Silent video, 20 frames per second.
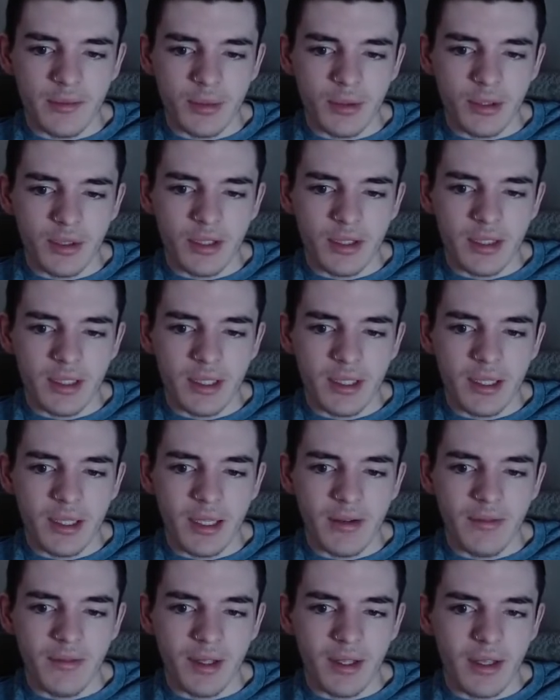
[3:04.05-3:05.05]
But you're going to see they
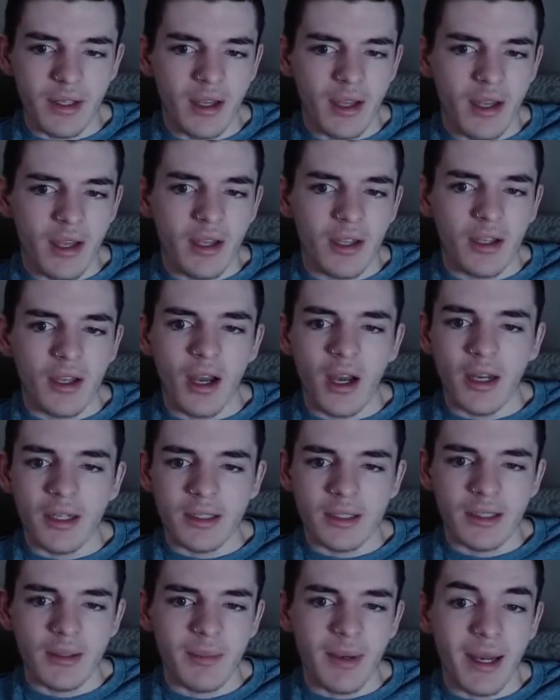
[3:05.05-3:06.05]
have like
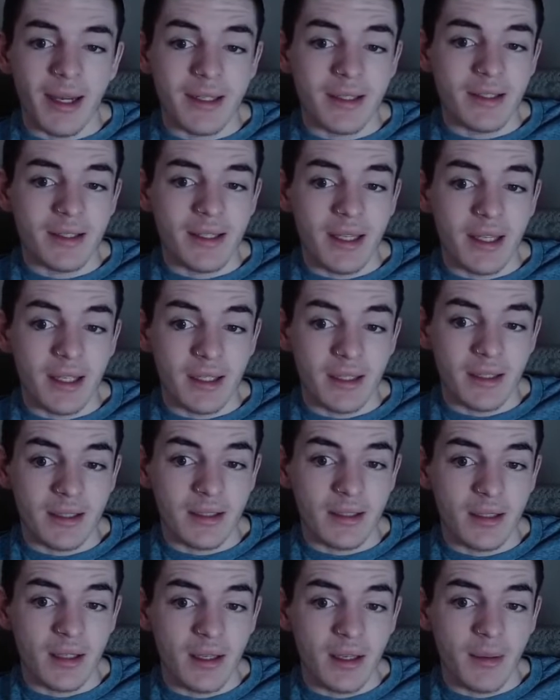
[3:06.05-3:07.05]
customized
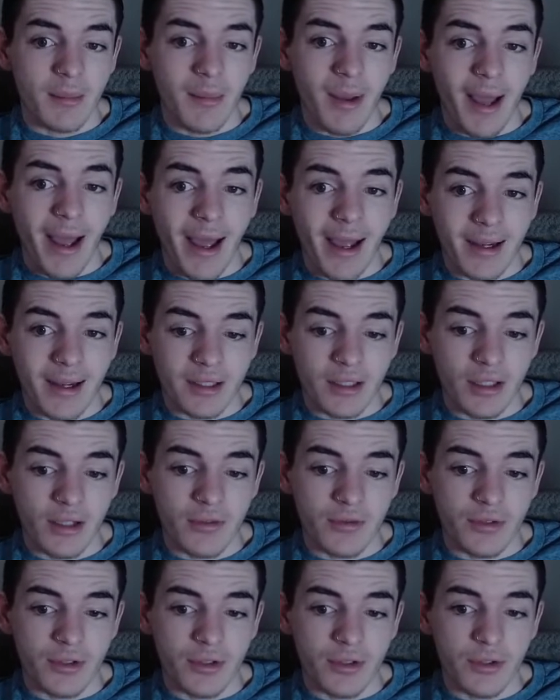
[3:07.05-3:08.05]
things, packs
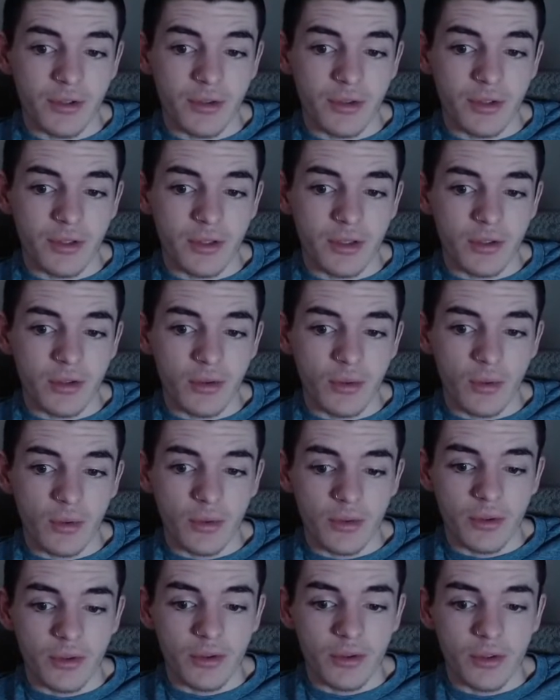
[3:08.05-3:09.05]
of shirts, or